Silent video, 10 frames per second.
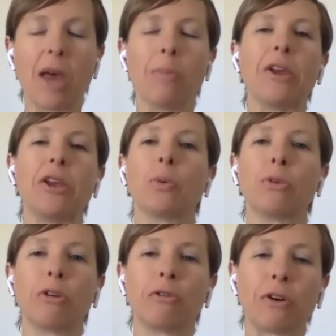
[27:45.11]
but you were
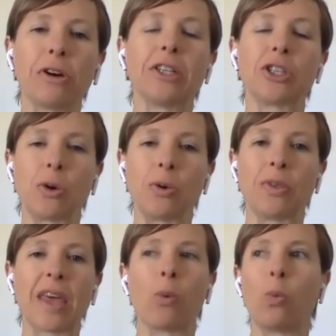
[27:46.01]
referring to
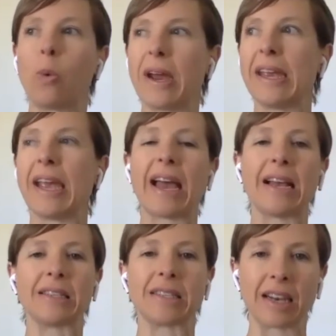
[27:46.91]
that we
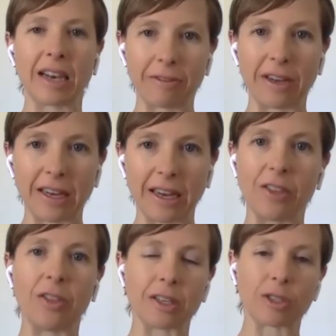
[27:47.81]
as the living
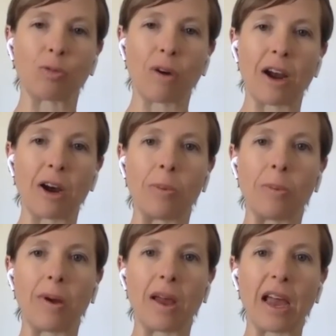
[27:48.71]
in this
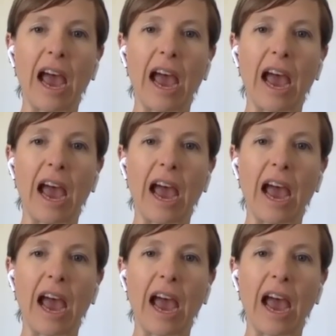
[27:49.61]
realm